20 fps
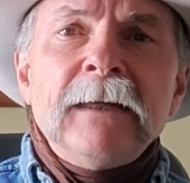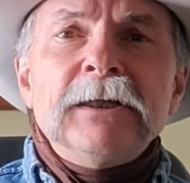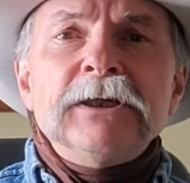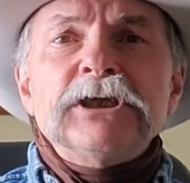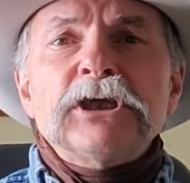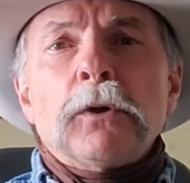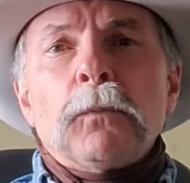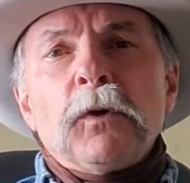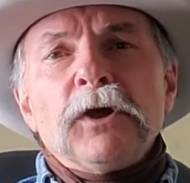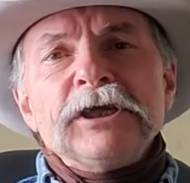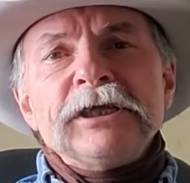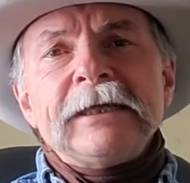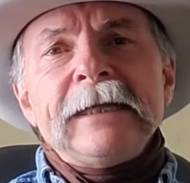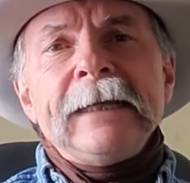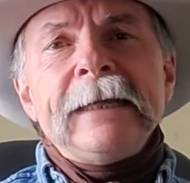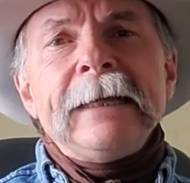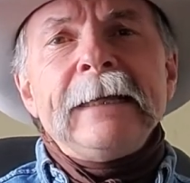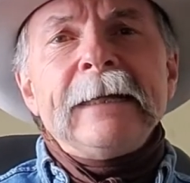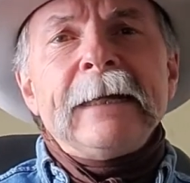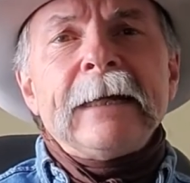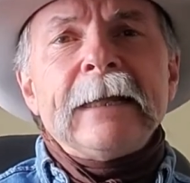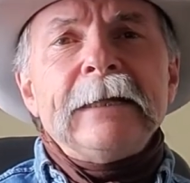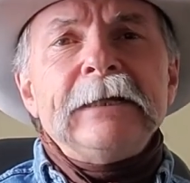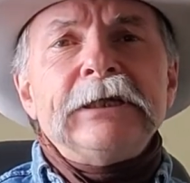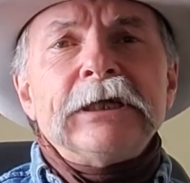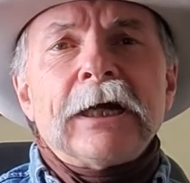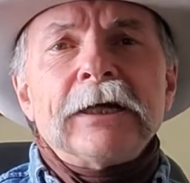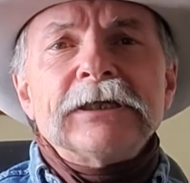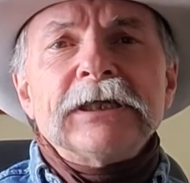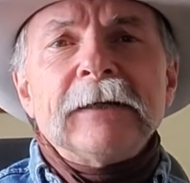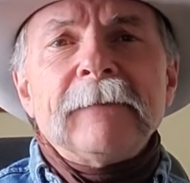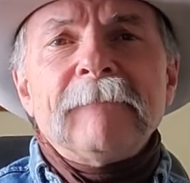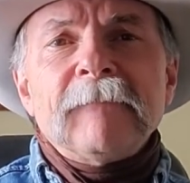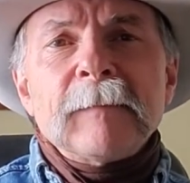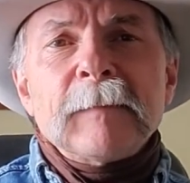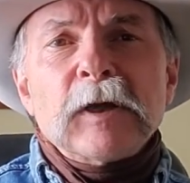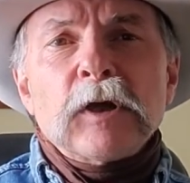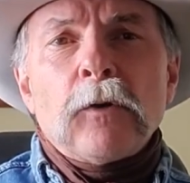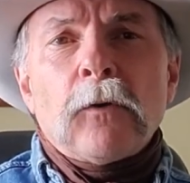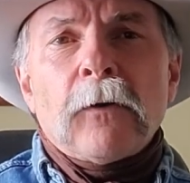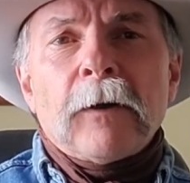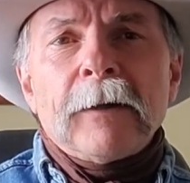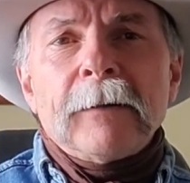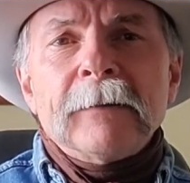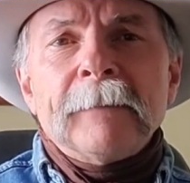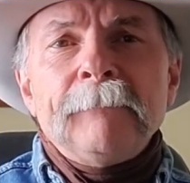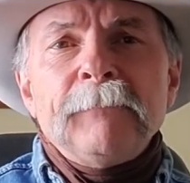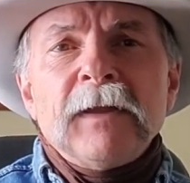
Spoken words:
So we're seeking an injunction from the court